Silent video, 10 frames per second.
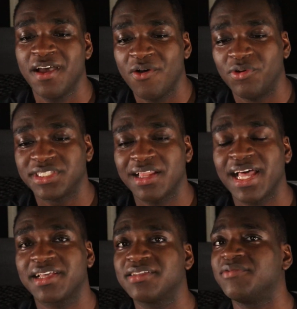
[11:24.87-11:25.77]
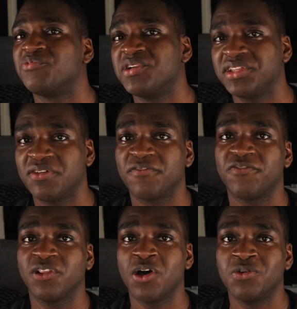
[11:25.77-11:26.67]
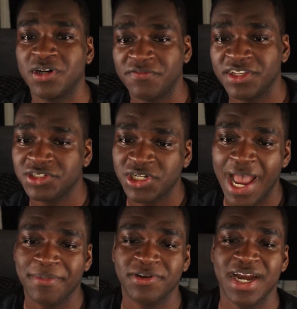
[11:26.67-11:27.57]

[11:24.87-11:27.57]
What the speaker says: was I like really the flow of this chapter